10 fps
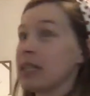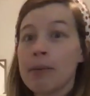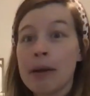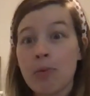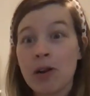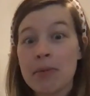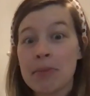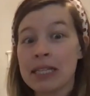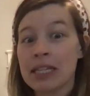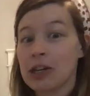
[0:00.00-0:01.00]
of my morning
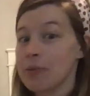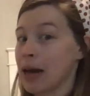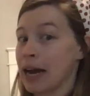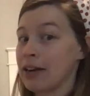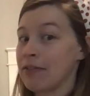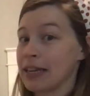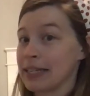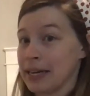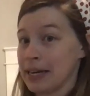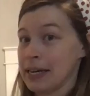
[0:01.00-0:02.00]
message, I'm kind of
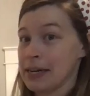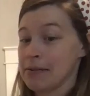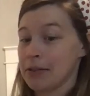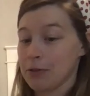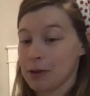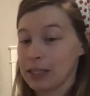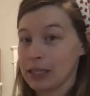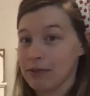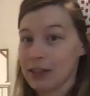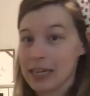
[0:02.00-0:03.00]
excited the rest
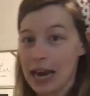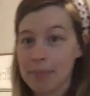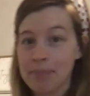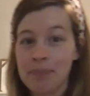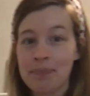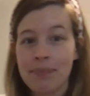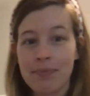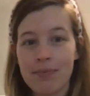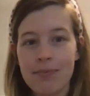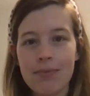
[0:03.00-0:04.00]
of the time.
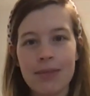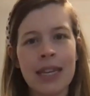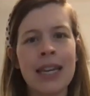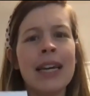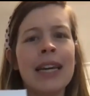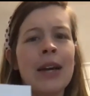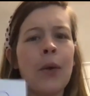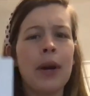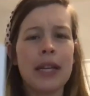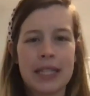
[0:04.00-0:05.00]

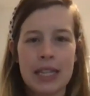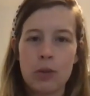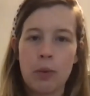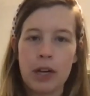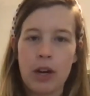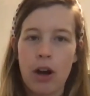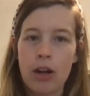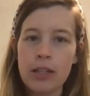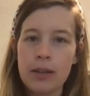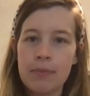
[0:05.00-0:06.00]
What is this one called?